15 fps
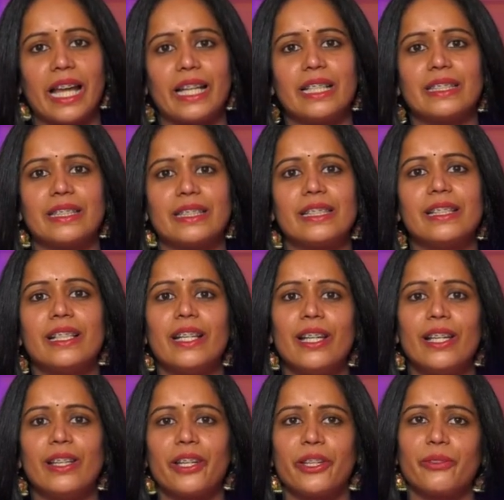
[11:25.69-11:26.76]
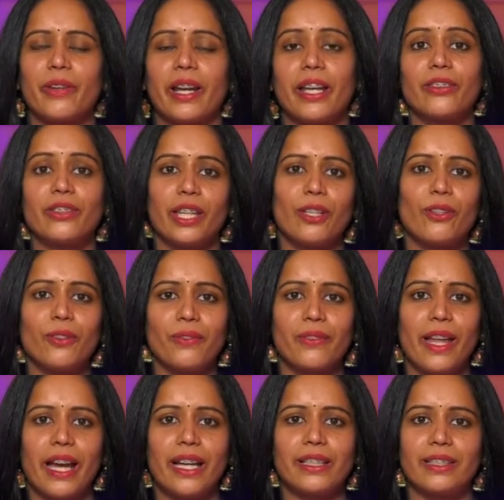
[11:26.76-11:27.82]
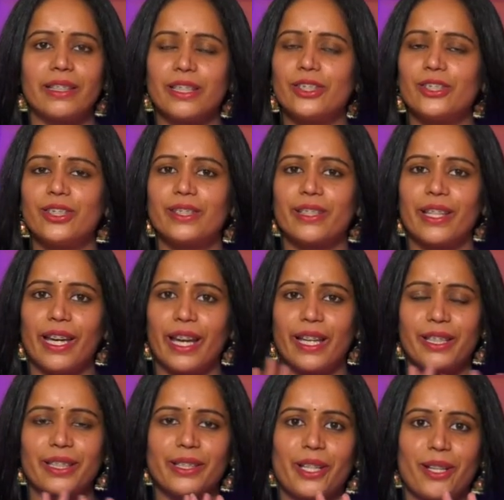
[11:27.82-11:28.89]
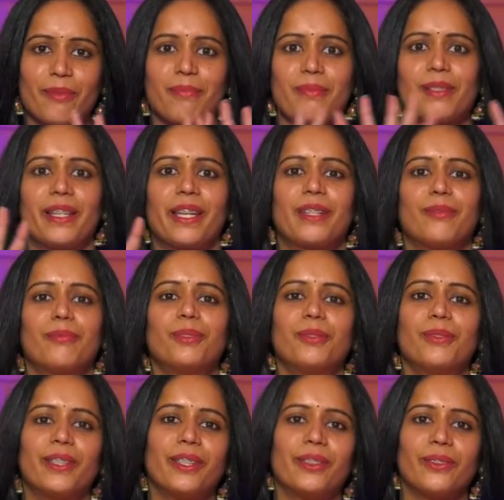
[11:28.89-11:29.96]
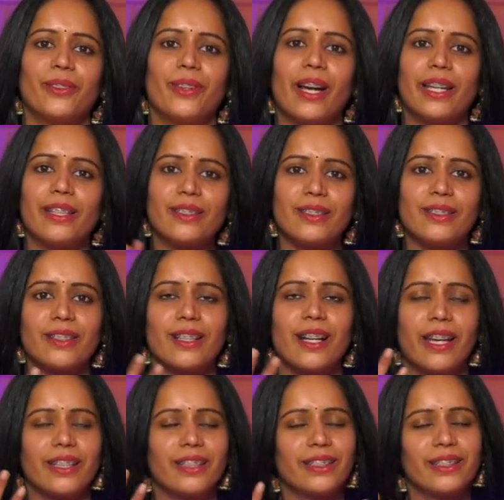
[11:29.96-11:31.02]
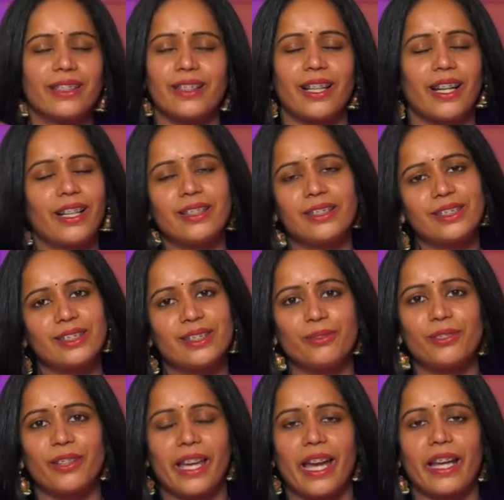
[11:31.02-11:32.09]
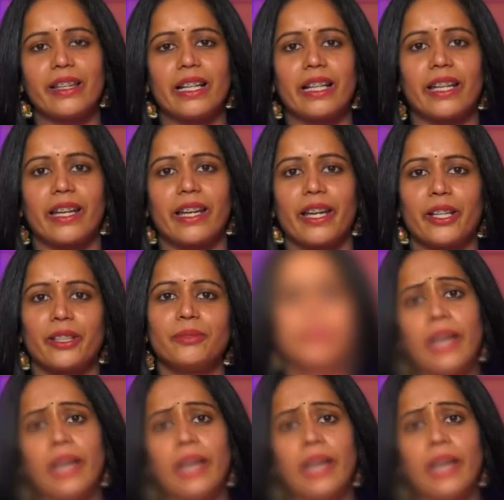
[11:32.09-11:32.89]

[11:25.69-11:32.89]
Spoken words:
I still, like, when I think of that, it just again comes like a movie, you know. I can't forget that again.